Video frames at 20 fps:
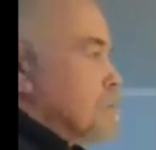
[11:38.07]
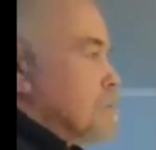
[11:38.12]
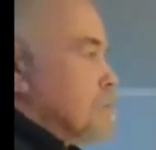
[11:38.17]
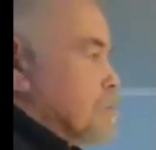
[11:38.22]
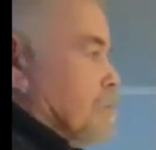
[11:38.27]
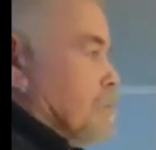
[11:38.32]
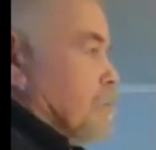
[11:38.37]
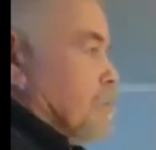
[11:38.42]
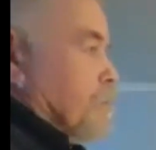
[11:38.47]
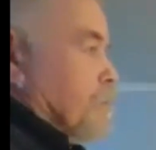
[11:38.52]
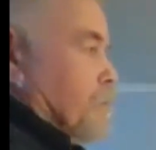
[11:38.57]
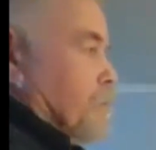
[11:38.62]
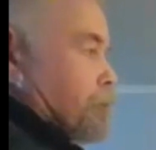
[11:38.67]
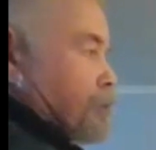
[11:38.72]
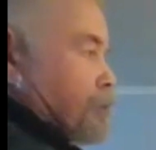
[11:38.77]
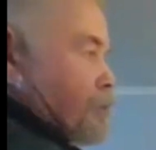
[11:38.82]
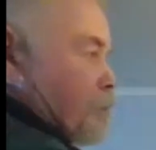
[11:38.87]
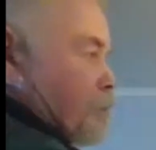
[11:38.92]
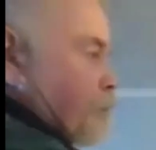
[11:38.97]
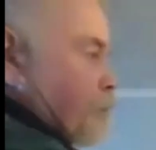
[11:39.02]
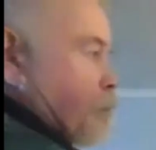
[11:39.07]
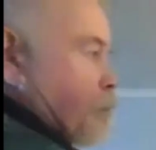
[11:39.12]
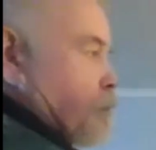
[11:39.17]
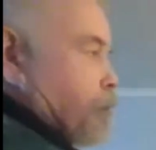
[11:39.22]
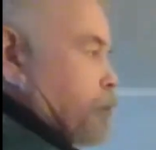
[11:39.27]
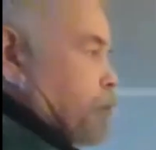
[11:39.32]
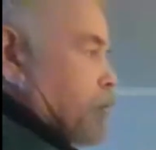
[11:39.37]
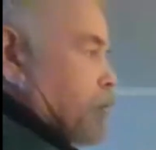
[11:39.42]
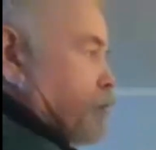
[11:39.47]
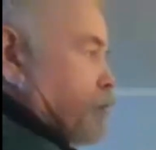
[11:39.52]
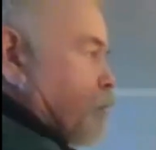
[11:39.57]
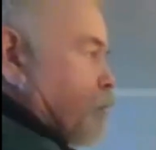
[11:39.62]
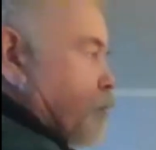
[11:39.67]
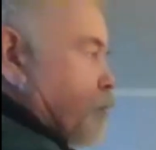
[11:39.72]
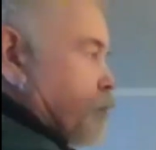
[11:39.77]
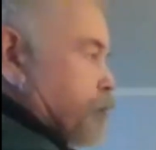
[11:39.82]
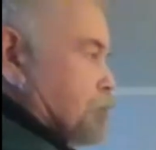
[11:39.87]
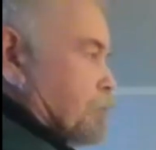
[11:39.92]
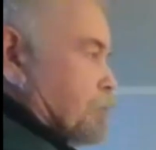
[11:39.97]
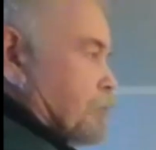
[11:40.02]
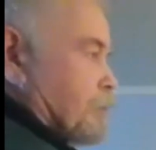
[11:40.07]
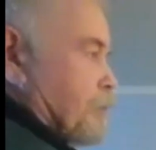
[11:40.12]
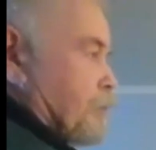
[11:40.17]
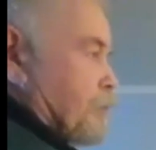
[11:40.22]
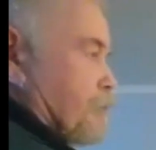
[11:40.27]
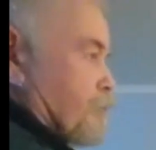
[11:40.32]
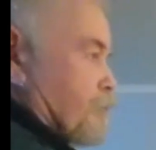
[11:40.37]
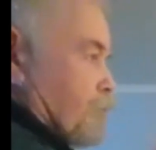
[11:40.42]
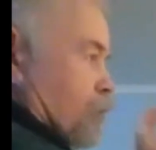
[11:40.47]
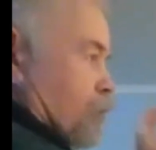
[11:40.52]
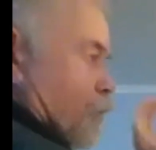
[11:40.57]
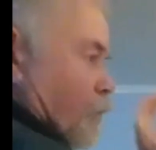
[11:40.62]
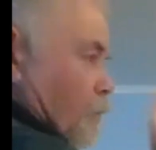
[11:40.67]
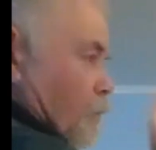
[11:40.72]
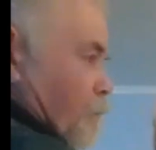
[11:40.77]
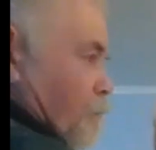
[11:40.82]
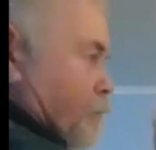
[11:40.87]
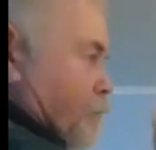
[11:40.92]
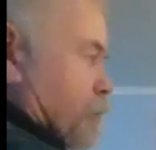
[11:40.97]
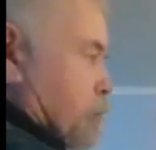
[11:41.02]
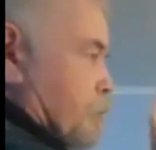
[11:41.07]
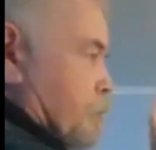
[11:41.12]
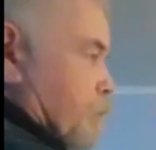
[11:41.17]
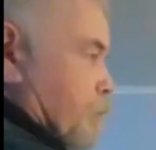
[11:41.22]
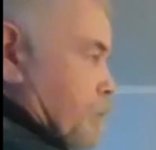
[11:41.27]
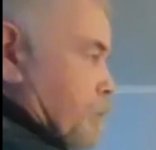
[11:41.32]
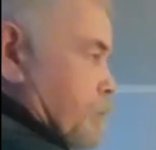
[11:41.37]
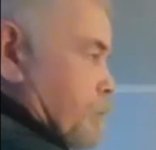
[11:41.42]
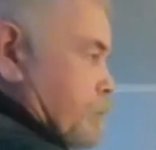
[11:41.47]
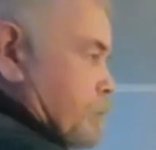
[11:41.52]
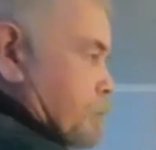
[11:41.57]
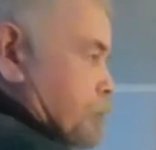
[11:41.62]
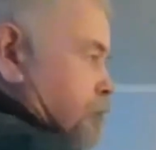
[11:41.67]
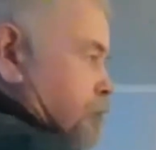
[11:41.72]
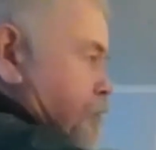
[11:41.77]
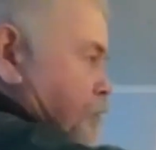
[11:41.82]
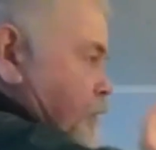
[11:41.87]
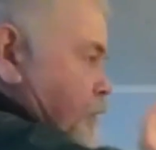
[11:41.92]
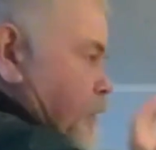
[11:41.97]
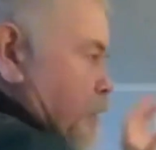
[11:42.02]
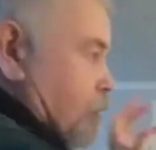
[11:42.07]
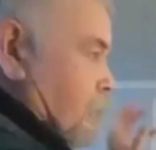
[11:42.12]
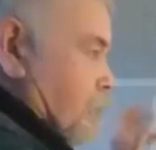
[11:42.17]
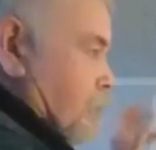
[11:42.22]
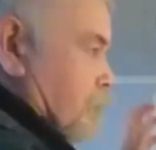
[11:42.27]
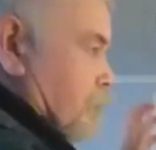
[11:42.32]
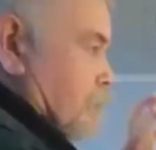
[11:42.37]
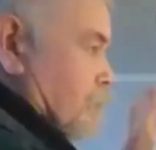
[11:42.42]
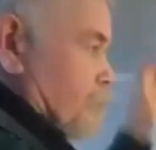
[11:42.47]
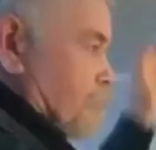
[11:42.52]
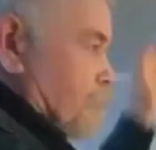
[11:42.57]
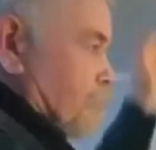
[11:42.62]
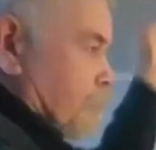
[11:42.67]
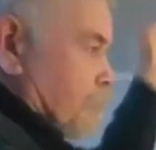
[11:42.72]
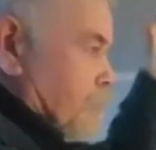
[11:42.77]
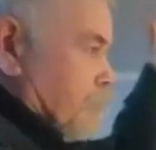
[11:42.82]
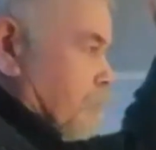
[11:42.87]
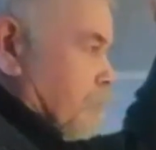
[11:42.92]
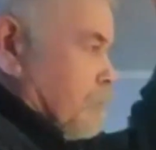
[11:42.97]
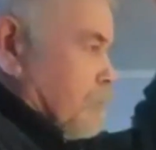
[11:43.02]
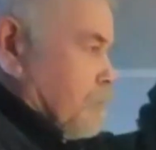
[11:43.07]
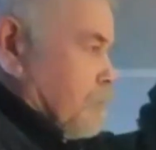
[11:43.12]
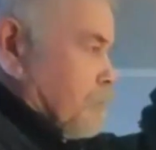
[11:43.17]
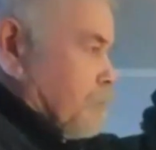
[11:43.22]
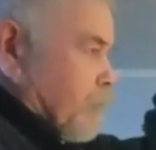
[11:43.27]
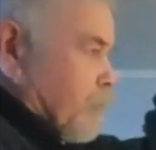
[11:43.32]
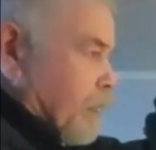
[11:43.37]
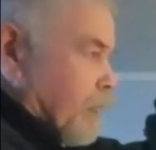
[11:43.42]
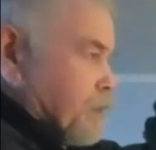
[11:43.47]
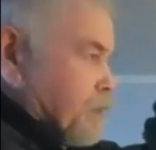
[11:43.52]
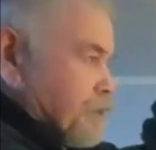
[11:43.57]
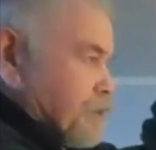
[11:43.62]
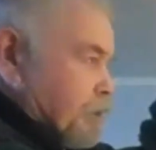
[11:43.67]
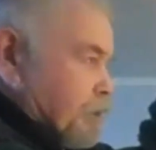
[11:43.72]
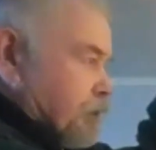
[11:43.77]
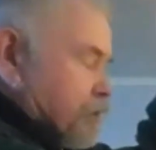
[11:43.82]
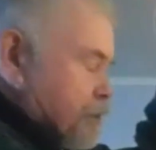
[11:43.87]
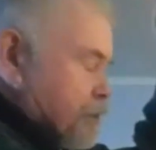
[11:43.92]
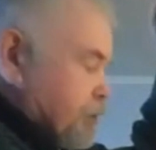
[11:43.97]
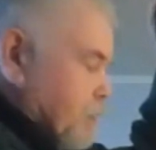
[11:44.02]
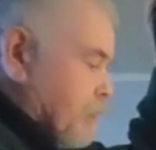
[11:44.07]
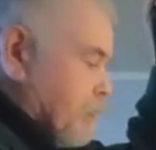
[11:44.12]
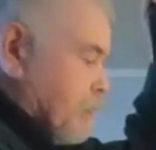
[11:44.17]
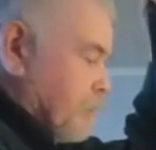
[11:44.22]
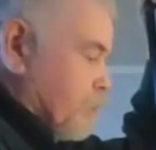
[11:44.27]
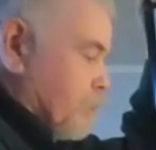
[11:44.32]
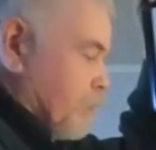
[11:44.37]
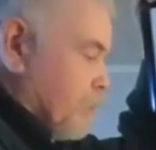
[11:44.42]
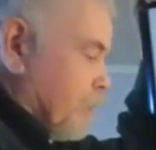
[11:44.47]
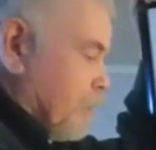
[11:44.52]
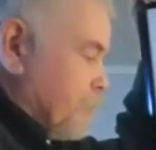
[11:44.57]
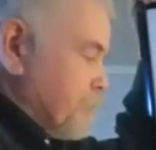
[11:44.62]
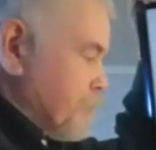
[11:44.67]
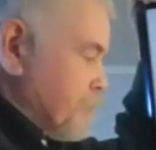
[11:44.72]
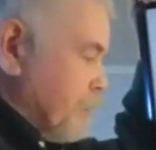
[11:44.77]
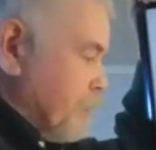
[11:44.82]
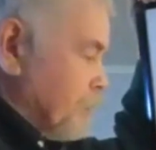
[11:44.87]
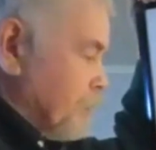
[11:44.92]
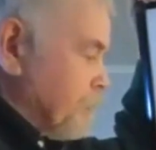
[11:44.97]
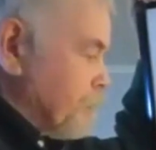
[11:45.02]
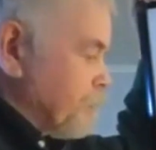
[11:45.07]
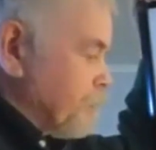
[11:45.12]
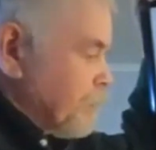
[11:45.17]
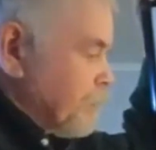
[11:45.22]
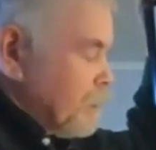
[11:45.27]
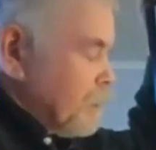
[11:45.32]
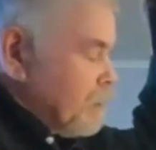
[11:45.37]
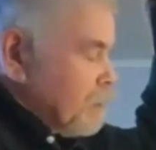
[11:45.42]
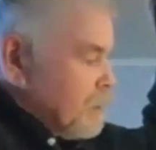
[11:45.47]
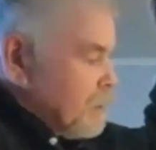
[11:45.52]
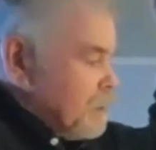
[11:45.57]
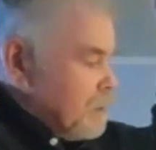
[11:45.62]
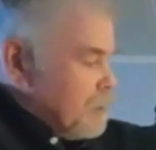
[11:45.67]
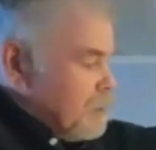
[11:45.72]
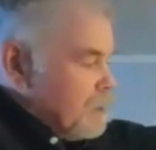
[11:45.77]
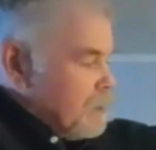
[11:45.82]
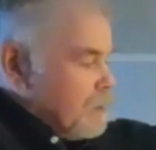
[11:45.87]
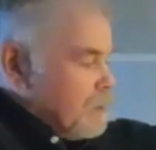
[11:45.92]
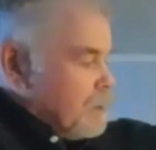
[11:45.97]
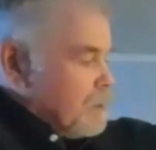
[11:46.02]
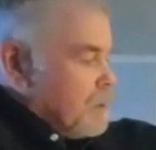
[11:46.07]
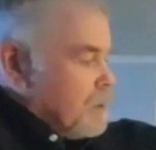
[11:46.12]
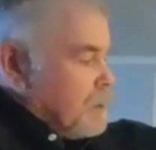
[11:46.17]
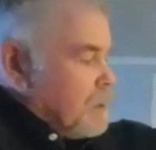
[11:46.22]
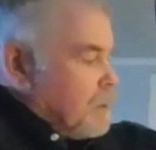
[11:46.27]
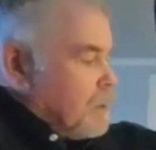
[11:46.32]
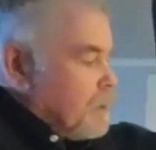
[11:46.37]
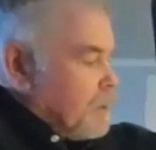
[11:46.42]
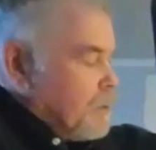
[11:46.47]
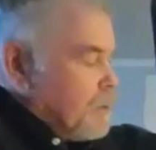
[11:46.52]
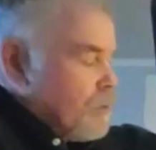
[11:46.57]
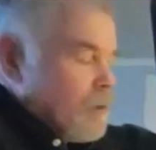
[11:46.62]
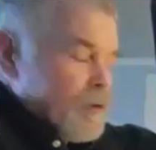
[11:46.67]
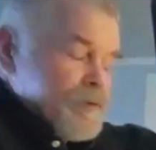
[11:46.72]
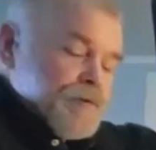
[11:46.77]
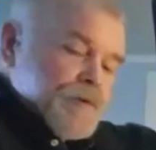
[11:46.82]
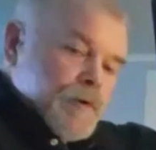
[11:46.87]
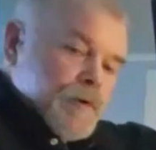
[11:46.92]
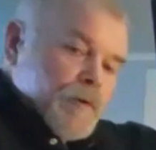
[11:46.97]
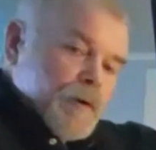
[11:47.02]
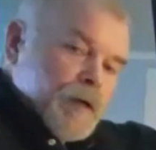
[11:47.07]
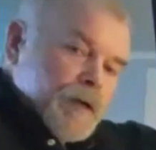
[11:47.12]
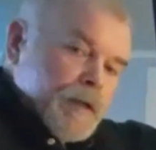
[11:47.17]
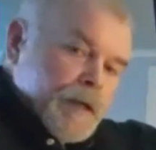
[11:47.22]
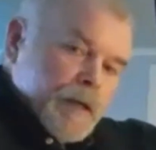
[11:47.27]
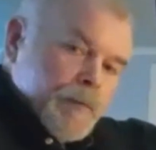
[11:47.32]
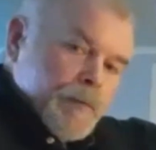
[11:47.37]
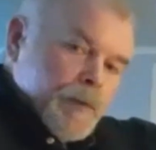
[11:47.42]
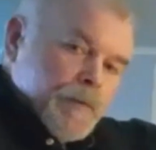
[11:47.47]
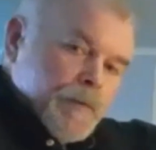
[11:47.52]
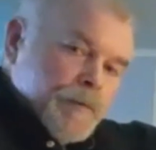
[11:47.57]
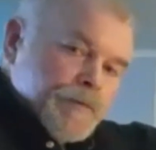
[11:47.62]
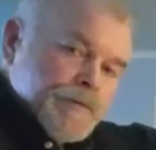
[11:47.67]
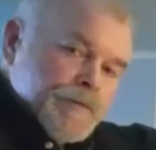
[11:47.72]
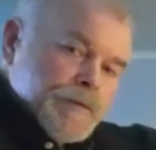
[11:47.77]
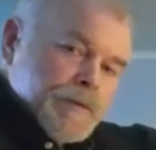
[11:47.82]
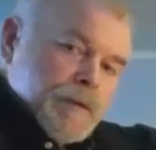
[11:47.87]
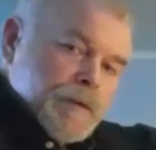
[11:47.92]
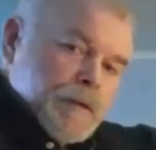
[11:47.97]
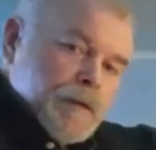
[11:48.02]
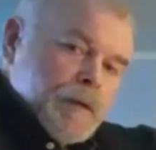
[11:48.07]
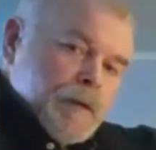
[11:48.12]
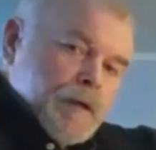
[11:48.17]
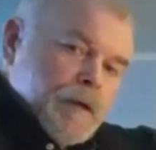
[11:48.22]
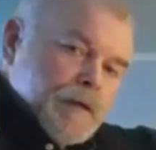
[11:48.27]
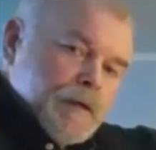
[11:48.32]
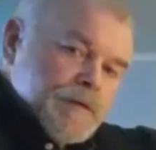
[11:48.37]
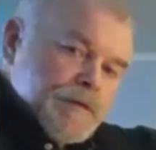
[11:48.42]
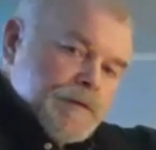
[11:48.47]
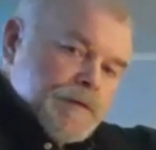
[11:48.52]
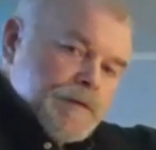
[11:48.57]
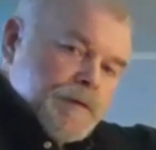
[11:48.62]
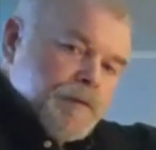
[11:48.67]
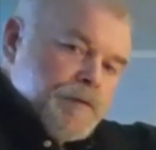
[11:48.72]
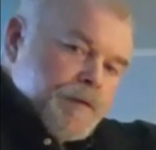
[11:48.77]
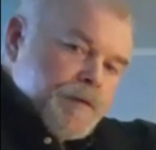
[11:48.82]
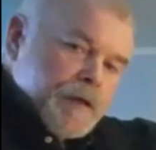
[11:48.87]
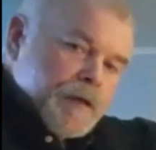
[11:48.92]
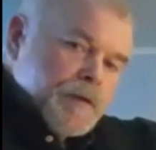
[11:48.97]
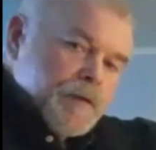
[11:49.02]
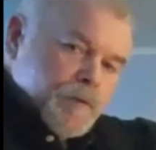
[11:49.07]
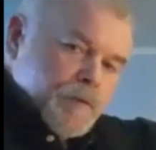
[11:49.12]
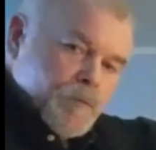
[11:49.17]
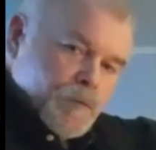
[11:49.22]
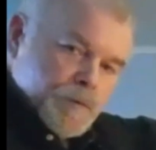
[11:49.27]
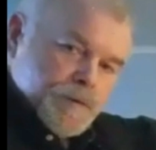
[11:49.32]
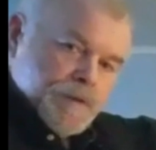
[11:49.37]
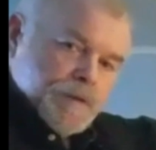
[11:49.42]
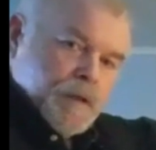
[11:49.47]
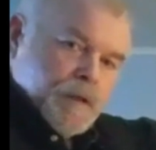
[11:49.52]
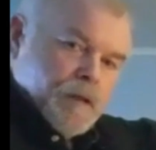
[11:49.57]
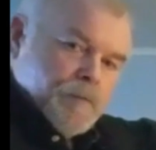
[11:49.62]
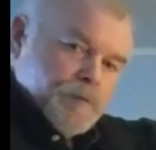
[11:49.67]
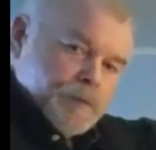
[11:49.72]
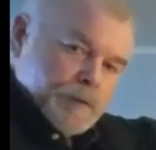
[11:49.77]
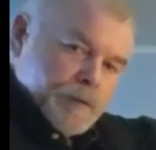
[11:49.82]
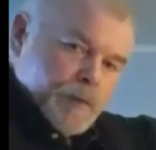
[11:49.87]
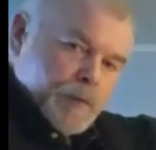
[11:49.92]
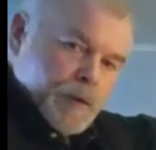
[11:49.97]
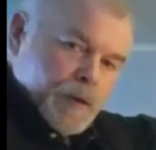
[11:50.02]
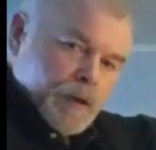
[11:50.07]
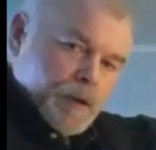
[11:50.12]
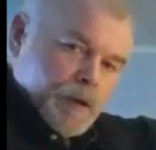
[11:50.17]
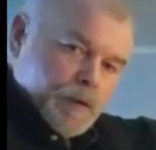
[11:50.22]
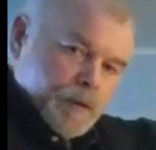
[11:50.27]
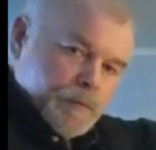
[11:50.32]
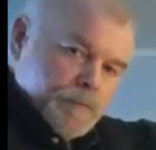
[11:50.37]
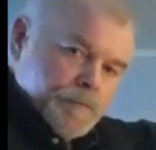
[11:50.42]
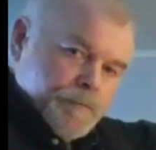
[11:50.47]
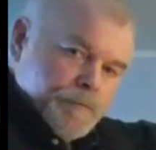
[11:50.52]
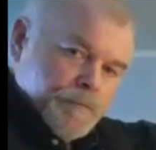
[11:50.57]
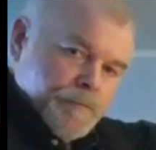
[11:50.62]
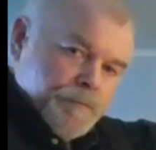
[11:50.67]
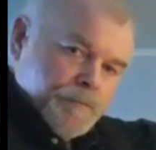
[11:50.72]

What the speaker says: So there's a bigger opportunity for sale of packaging and sale of an offset. It also enables us to think that we're solving the problem